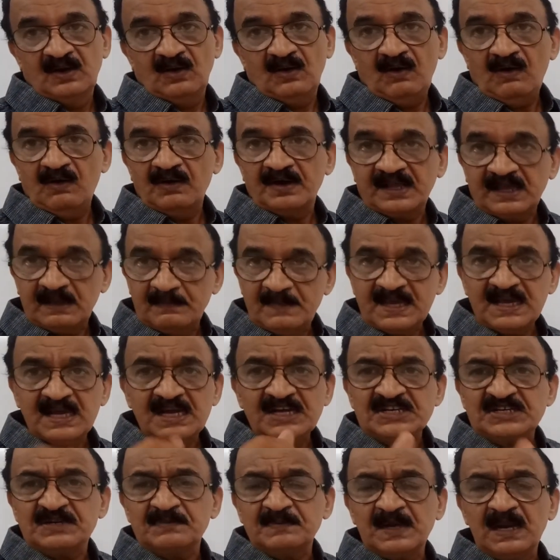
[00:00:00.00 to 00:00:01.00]
Or
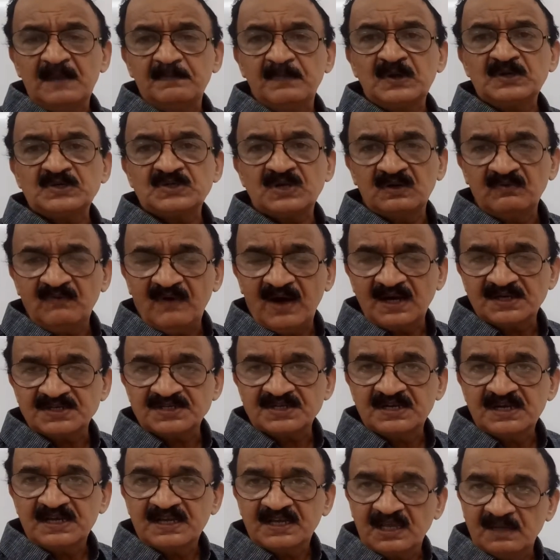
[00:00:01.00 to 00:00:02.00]
chemical shift depends on
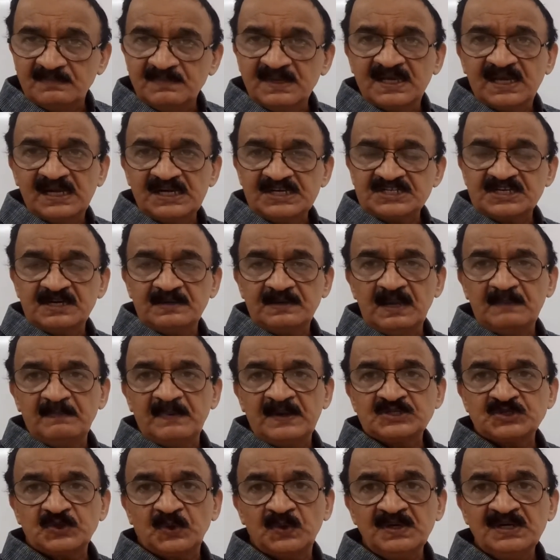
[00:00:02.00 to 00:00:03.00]
what? Chemical shift
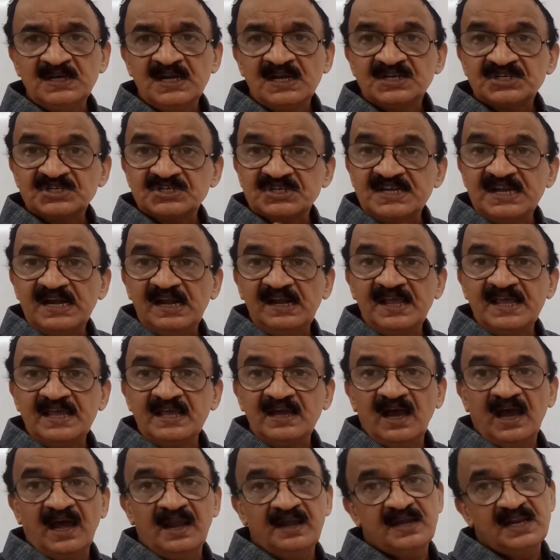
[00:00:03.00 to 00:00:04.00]
depends on
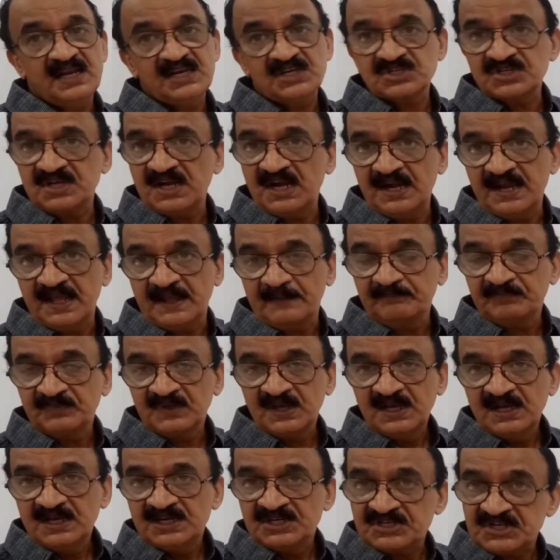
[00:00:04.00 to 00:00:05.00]
shielding and
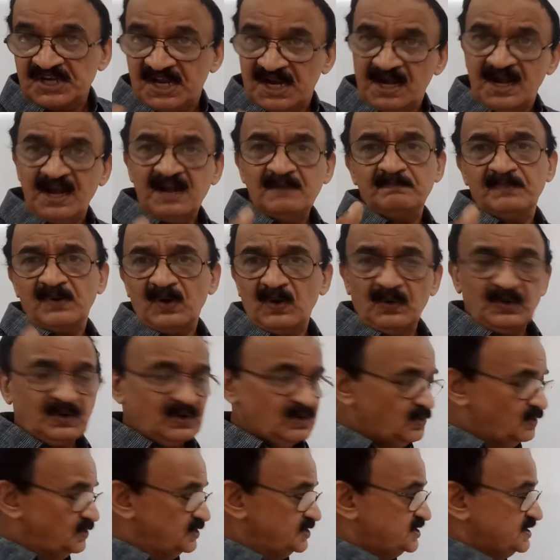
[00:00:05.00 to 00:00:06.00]
de-shielding. Shielded
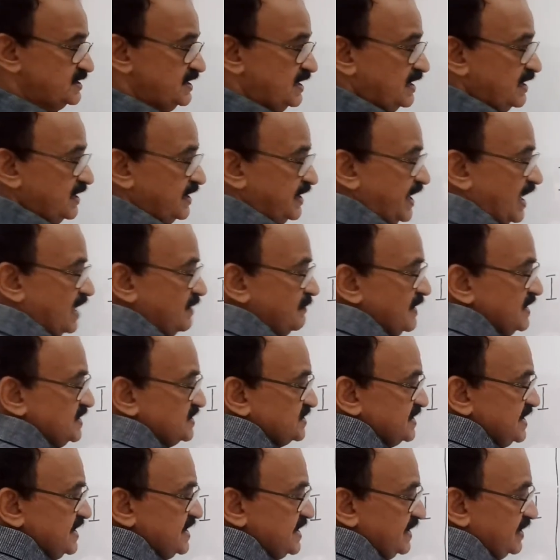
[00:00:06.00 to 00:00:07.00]
protons can be
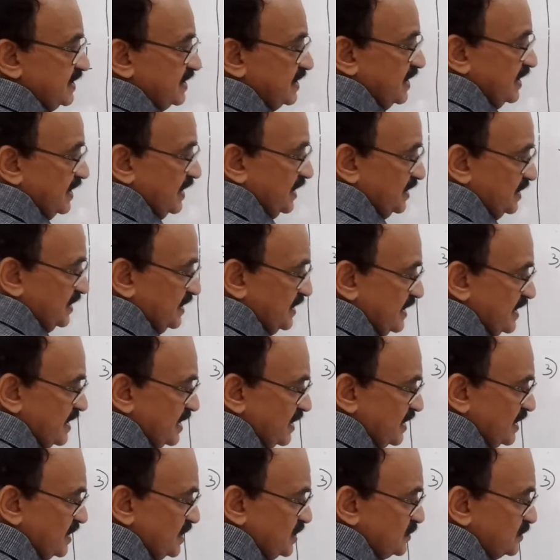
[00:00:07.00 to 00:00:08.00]
seen
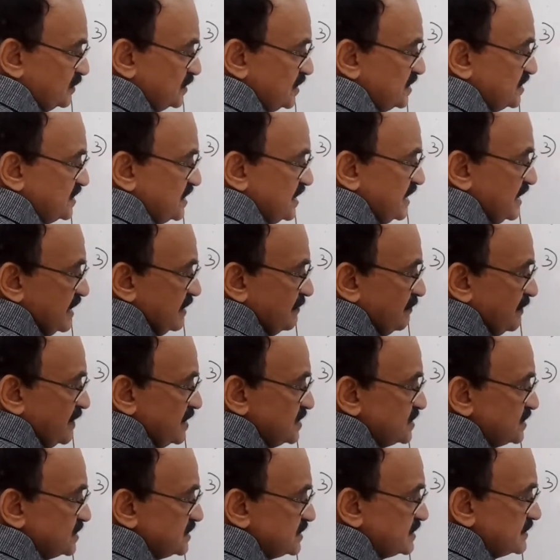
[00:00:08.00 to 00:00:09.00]
nearer to the
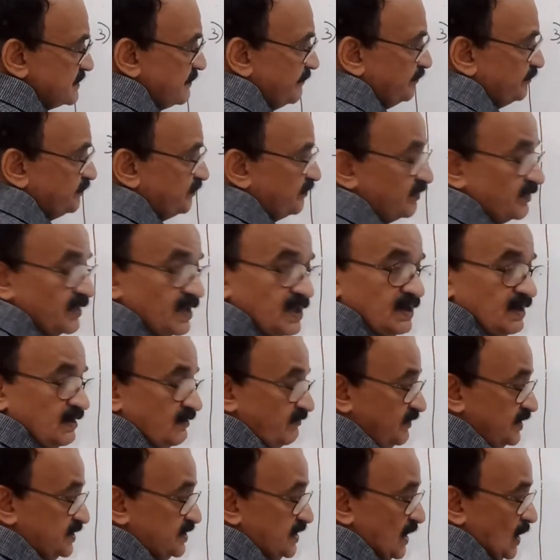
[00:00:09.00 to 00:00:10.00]
TMS
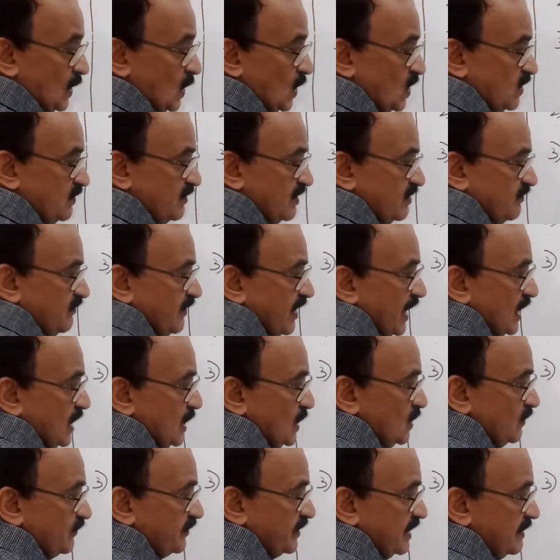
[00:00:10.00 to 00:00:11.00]
with a lower
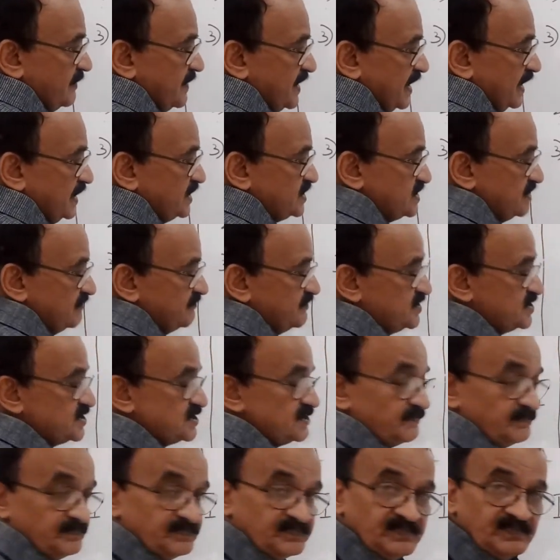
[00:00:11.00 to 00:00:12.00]
value of chemical
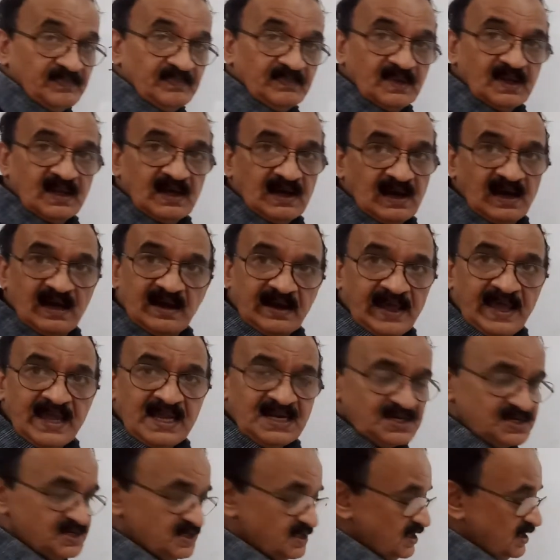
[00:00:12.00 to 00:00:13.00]
shift.
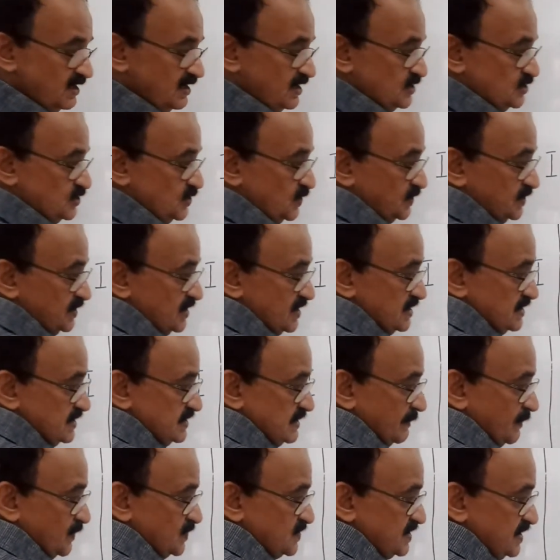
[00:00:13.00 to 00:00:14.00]
Right? So
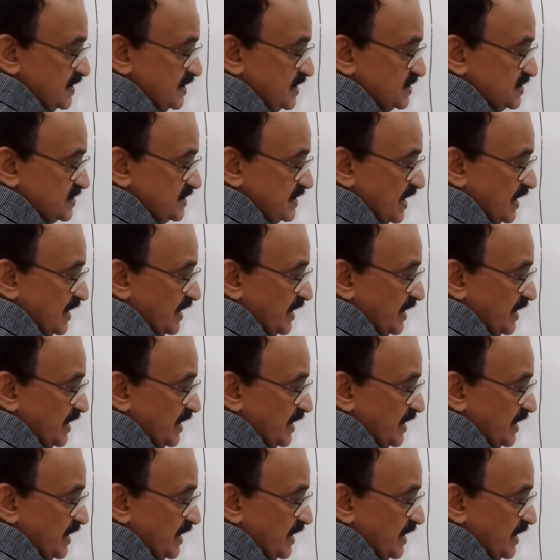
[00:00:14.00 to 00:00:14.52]
suppose it is